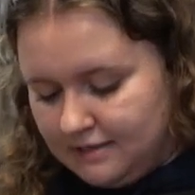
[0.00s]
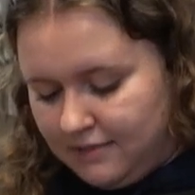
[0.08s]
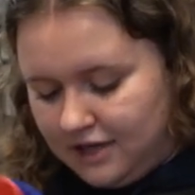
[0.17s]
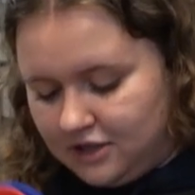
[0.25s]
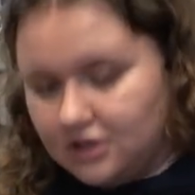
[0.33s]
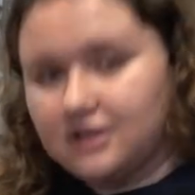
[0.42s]
to
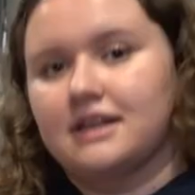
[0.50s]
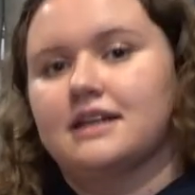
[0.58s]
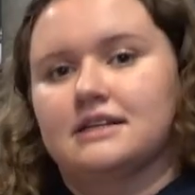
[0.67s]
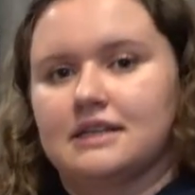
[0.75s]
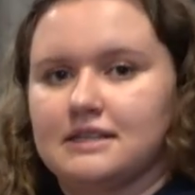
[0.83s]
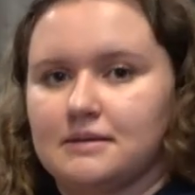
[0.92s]
make sure that it
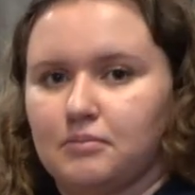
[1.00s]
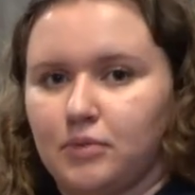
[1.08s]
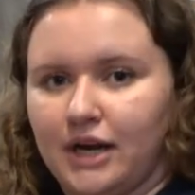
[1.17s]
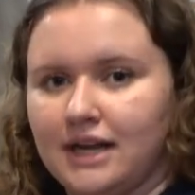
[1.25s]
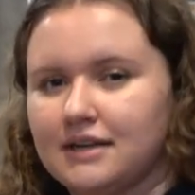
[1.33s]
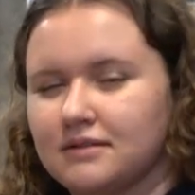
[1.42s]
doesn't
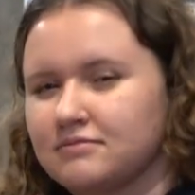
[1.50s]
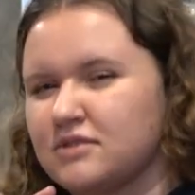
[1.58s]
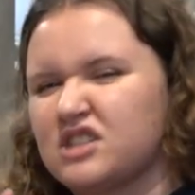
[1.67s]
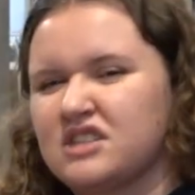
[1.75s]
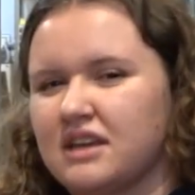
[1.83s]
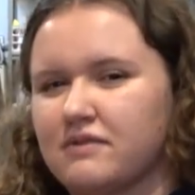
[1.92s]
break,
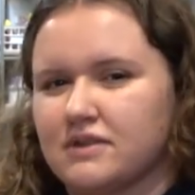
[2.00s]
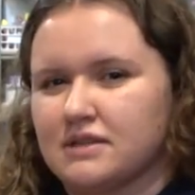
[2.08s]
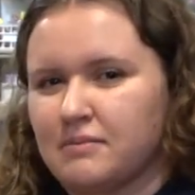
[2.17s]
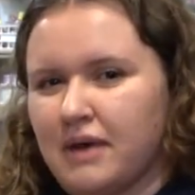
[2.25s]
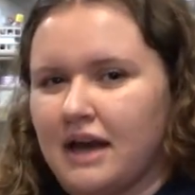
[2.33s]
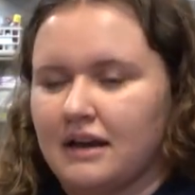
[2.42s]
just to give it
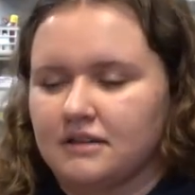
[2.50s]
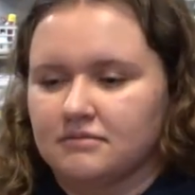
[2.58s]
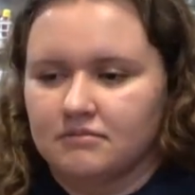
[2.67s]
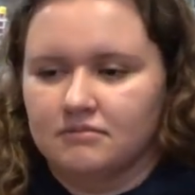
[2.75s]
some padding.